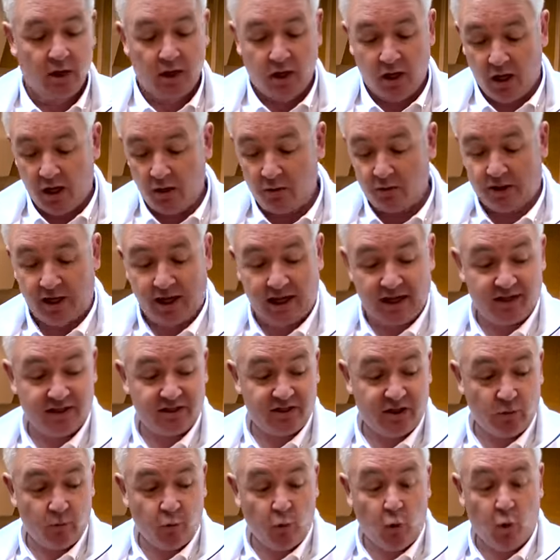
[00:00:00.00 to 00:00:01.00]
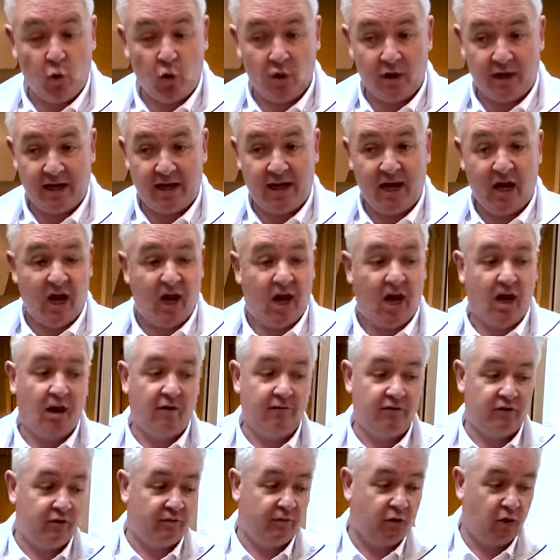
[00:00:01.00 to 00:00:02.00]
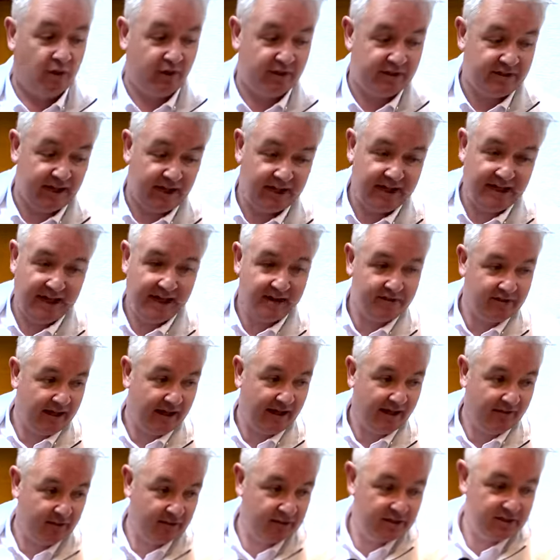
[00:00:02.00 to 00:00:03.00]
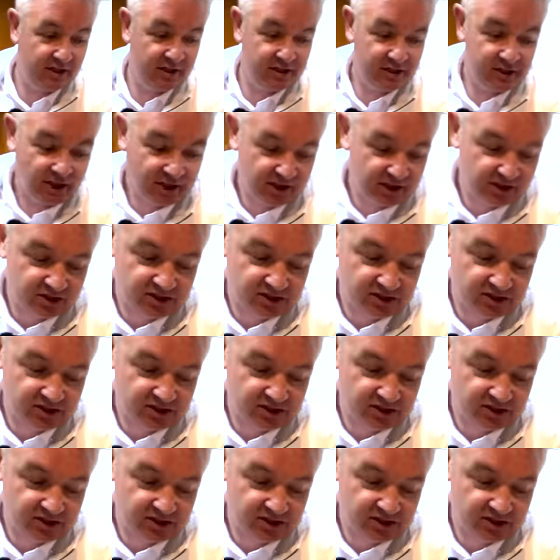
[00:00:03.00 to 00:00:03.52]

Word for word: Okay, so walking aft, you've got the day head there into the Jack and